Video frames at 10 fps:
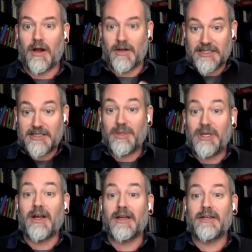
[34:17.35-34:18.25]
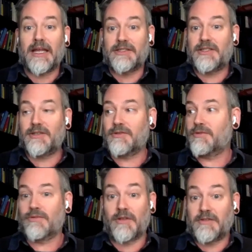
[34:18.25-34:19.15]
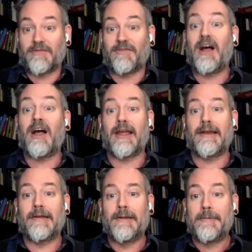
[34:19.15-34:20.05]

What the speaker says: our spirit and to the divine.